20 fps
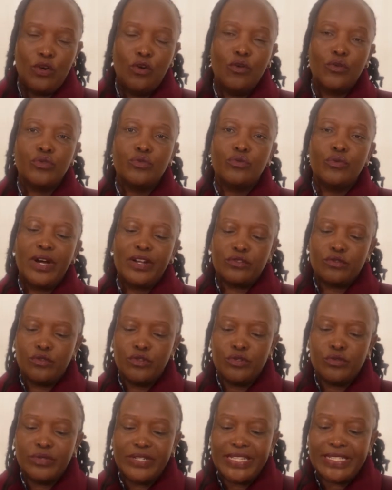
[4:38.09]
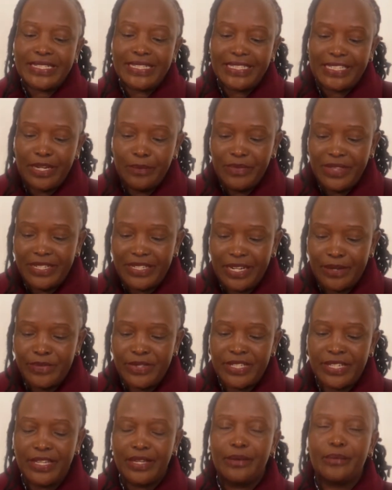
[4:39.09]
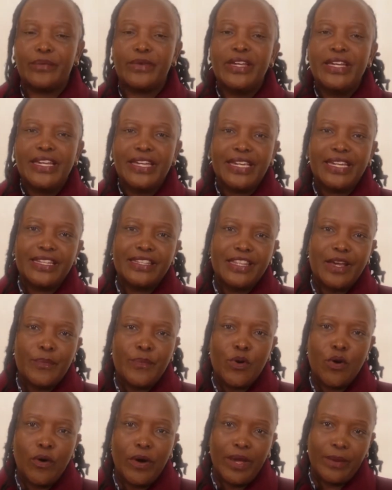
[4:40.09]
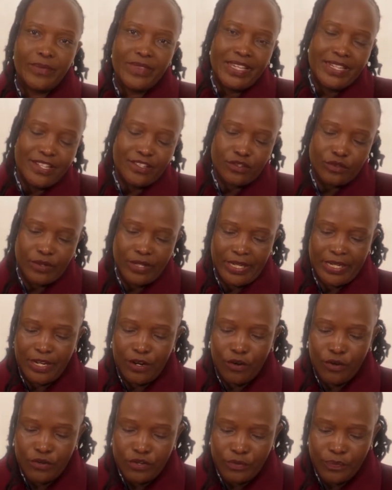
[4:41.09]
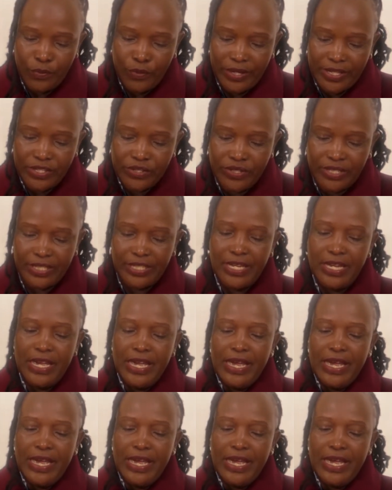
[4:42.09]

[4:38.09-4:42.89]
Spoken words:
Or you are told to describe the rhyme scheme in the poem. That is under oral poetry.